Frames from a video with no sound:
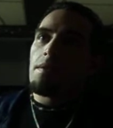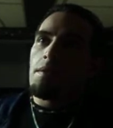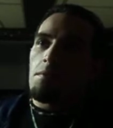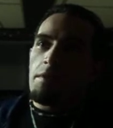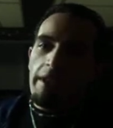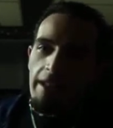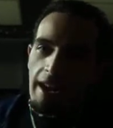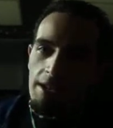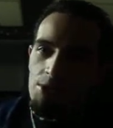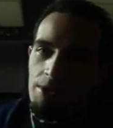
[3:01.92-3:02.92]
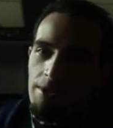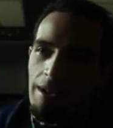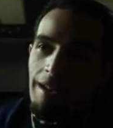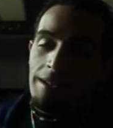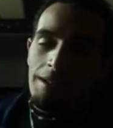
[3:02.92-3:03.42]
the real action
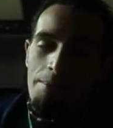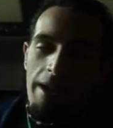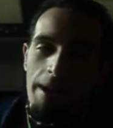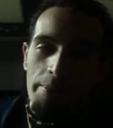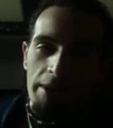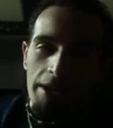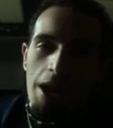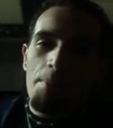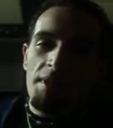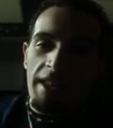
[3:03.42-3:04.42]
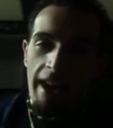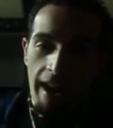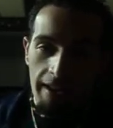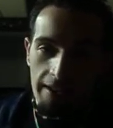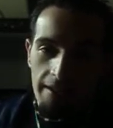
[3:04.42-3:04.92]
ended up happening up in the
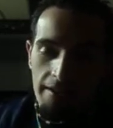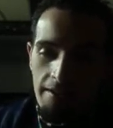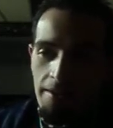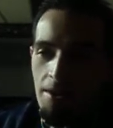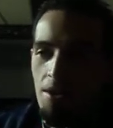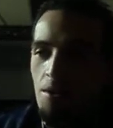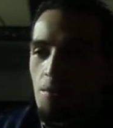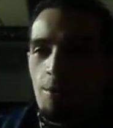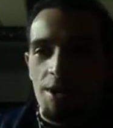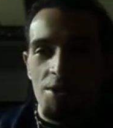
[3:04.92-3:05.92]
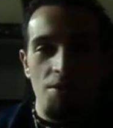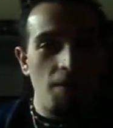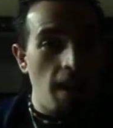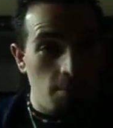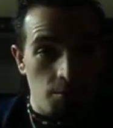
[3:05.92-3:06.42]
attic, which
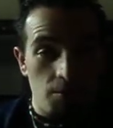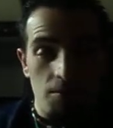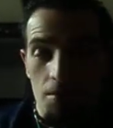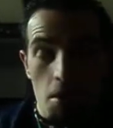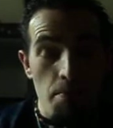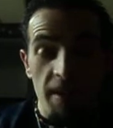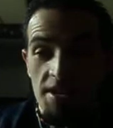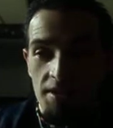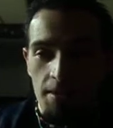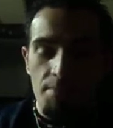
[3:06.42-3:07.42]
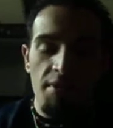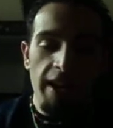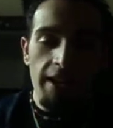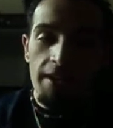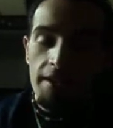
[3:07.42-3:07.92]
that was amazing.
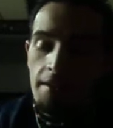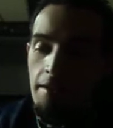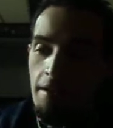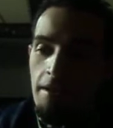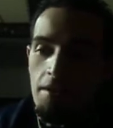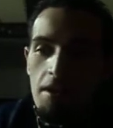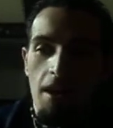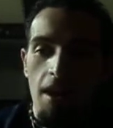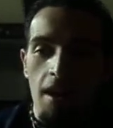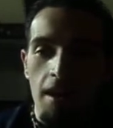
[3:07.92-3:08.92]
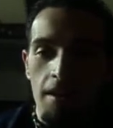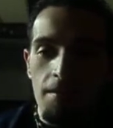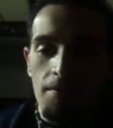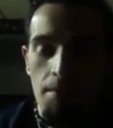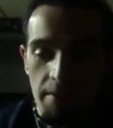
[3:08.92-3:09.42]
Brandon
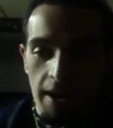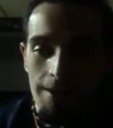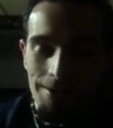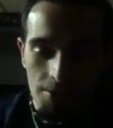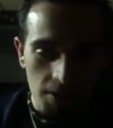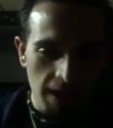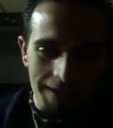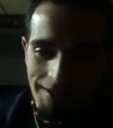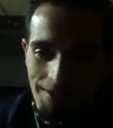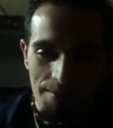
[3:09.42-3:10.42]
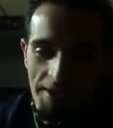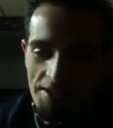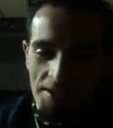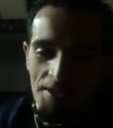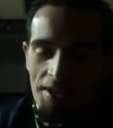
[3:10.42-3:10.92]
from Beyond Ghost has this
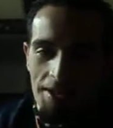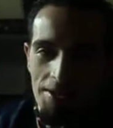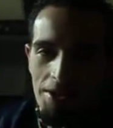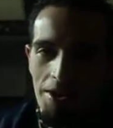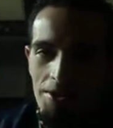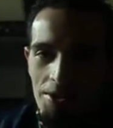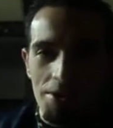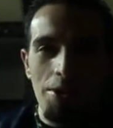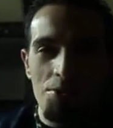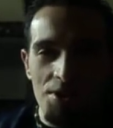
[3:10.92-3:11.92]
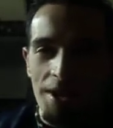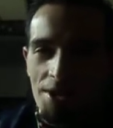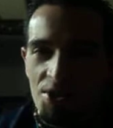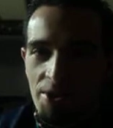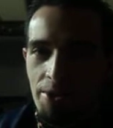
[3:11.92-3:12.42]
amazing thing. It's called the Ghost
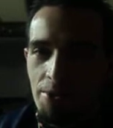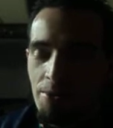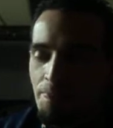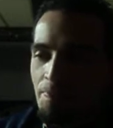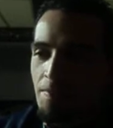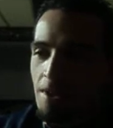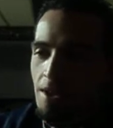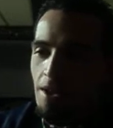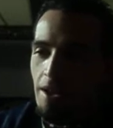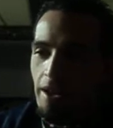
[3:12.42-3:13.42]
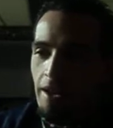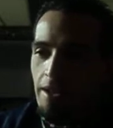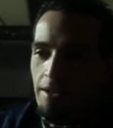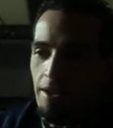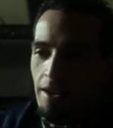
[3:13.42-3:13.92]
Touch 2, and